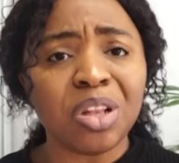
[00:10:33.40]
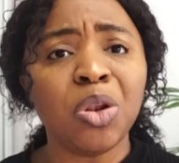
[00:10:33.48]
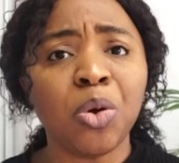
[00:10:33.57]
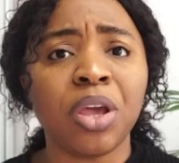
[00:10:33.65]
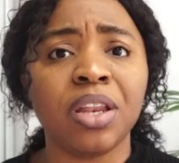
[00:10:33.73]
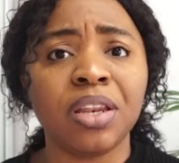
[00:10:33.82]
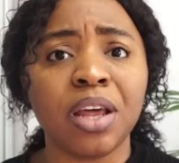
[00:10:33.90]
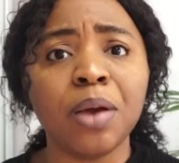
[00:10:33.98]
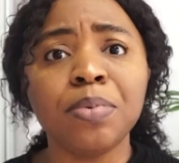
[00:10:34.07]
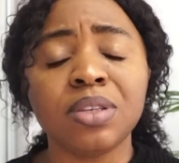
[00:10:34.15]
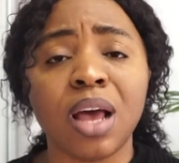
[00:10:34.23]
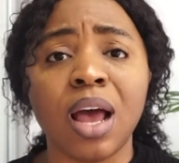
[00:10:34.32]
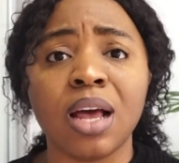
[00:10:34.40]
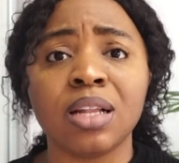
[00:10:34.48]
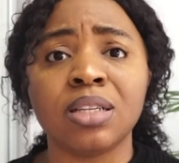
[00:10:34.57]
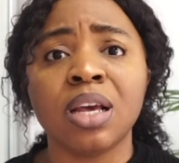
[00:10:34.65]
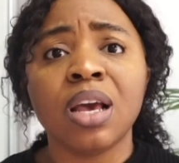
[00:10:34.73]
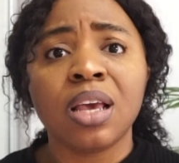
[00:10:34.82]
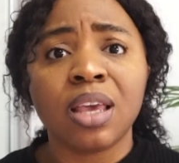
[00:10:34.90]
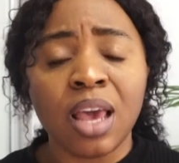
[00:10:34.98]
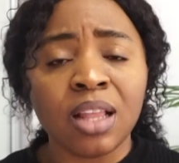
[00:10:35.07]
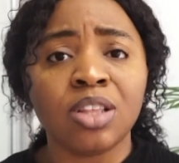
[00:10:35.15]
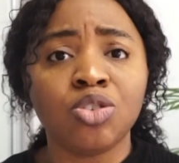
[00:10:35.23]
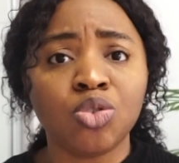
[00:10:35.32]
look in depth and
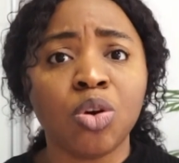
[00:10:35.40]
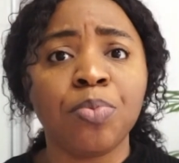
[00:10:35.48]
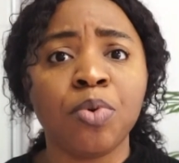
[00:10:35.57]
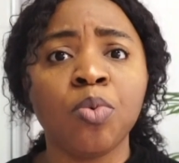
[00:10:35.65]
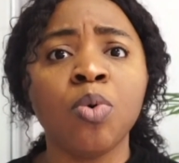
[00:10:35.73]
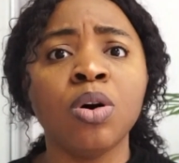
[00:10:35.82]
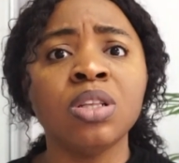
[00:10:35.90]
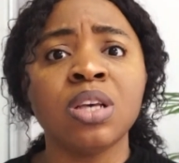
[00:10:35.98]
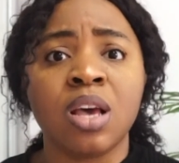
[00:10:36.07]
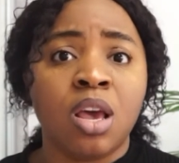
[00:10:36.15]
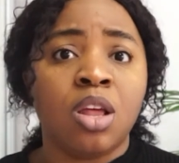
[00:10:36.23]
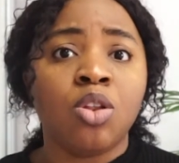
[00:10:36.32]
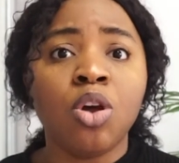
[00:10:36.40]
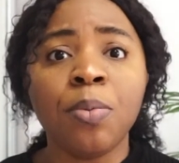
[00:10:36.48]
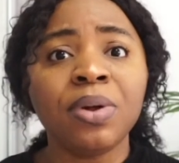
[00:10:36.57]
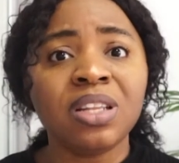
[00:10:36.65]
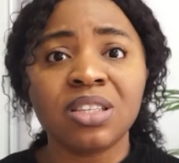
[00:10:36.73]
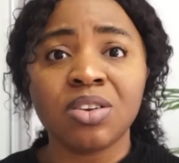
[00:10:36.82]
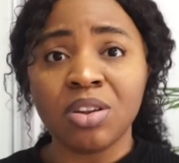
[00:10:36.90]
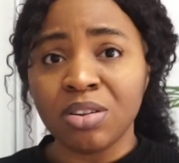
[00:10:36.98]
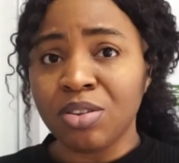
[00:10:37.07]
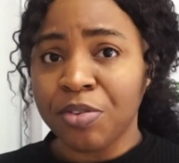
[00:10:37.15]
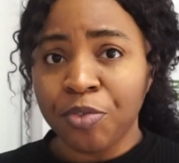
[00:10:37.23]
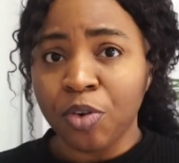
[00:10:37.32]
get the job you want. Nobody's gonna
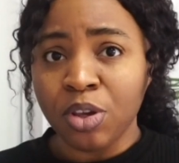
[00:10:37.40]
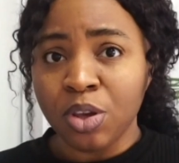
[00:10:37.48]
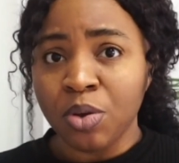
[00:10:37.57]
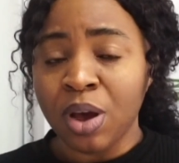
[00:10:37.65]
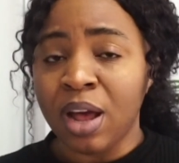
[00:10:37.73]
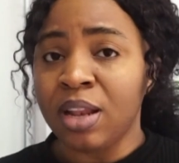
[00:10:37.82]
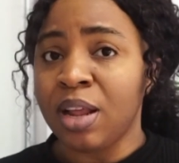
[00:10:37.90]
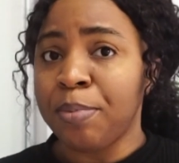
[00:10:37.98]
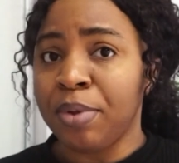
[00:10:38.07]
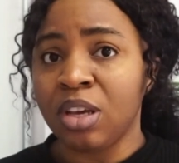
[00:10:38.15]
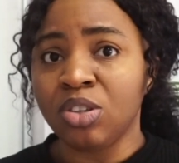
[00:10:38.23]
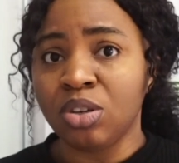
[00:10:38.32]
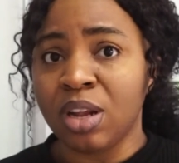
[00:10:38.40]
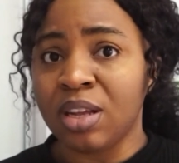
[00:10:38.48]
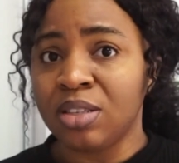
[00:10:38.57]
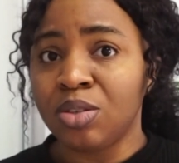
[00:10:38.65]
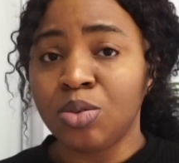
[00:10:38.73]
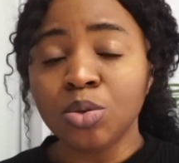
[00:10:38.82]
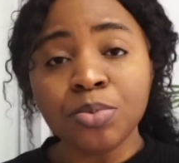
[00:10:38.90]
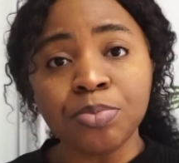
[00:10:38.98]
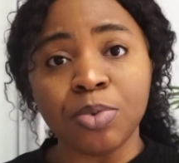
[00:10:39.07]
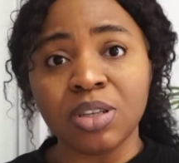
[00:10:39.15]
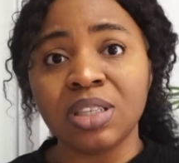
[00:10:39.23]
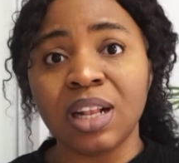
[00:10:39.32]
do it for you, and the application are too
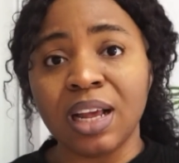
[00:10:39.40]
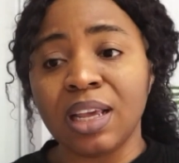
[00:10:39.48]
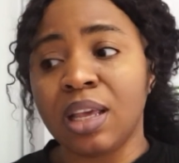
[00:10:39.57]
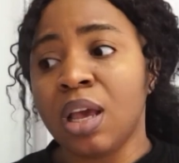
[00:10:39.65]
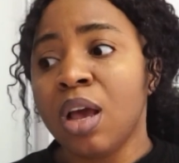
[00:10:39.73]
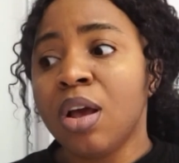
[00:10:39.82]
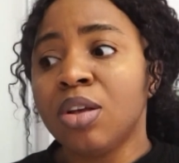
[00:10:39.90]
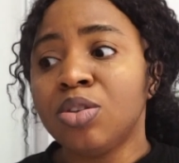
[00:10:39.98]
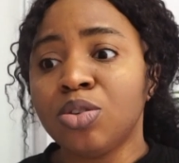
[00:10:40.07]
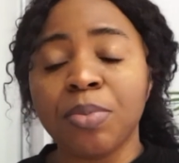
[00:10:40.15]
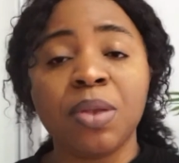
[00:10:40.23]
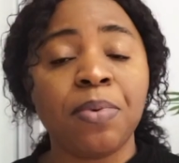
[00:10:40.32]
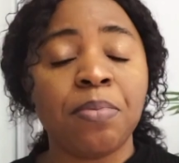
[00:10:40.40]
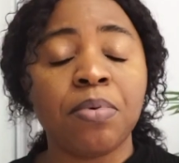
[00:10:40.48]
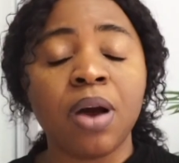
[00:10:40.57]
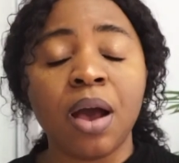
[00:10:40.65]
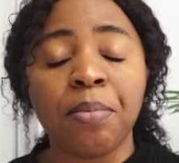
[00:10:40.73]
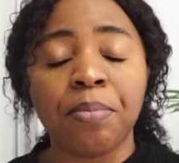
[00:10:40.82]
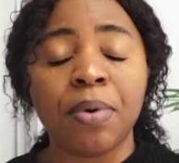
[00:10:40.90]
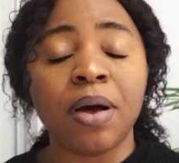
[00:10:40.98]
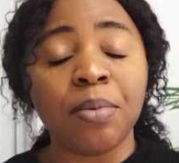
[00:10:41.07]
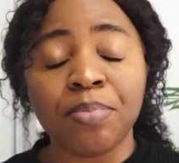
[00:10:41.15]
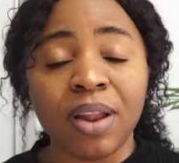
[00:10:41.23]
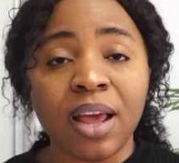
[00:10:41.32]
much, like so many people are
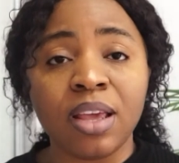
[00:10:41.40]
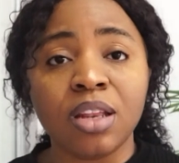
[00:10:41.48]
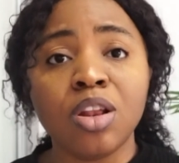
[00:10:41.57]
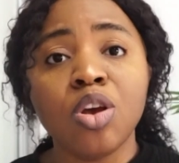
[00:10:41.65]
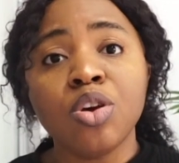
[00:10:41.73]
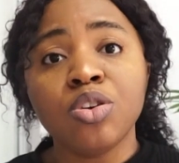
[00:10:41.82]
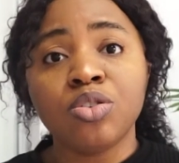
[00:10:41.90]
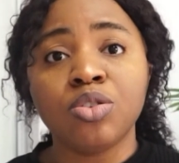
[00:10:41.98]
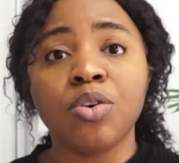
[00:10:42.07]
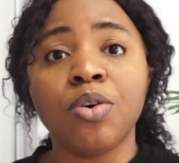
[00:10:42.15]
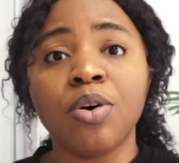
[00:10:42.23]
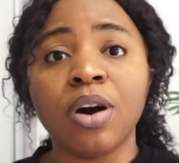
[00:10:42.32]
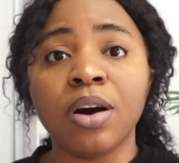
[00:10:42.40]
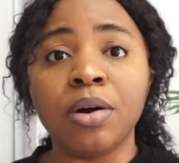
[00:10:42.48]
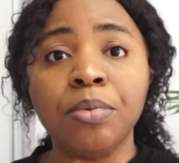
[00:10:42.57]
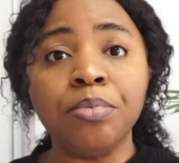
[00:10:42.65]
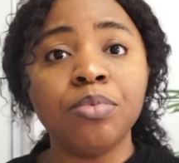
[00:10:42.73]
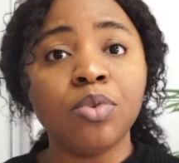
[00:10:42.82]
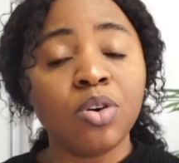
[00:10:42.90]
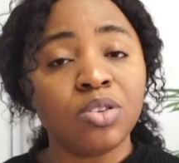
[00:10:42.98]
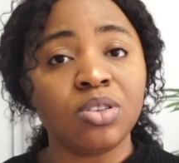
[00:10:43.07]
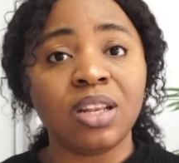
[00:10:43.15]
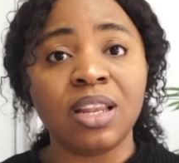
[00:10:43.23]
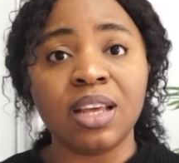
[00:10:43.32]
applying. So go
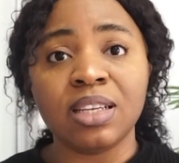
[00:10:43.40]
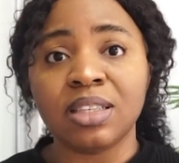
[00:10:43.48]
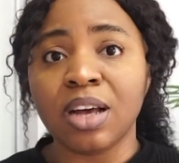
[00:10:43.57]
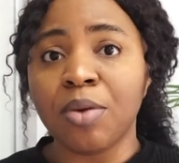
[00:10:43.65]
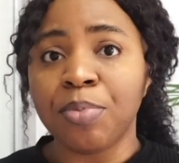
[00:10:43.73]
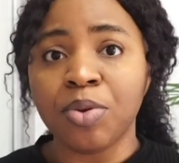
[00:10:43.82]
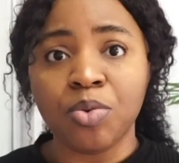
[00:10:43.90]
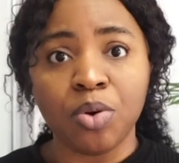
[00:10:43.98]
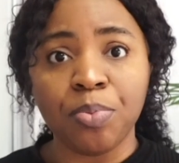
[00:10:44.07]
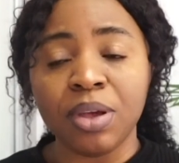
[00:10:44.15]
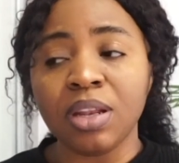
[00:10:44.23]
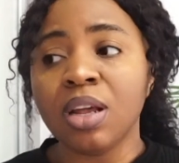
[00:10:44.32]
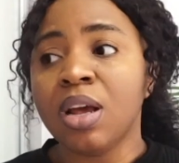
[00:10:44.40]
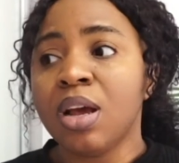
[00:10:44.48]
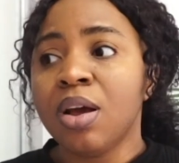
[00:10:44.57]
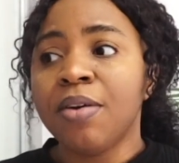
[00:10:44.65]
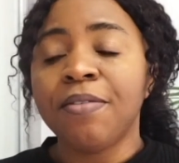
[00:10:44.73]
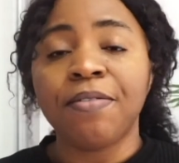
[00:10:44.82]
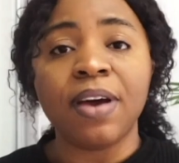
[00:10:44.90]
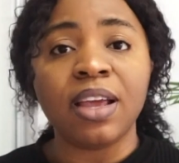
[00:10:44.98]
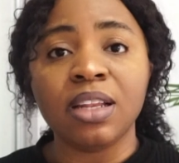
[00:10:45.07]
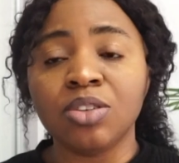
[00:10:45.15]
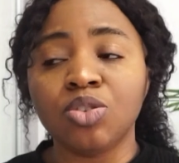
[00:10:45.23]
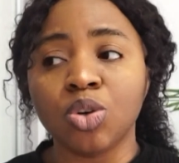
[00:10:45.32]
to the links that I'll be dropping,
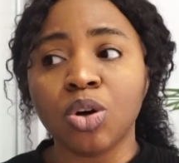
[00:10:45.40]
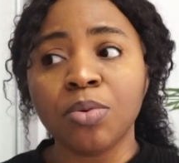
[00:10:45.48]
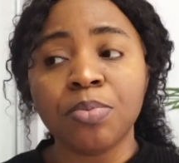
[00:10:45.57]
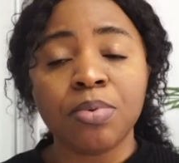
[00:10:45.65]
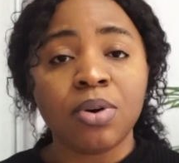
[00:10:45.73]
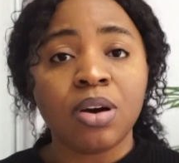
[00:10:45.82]
find a job,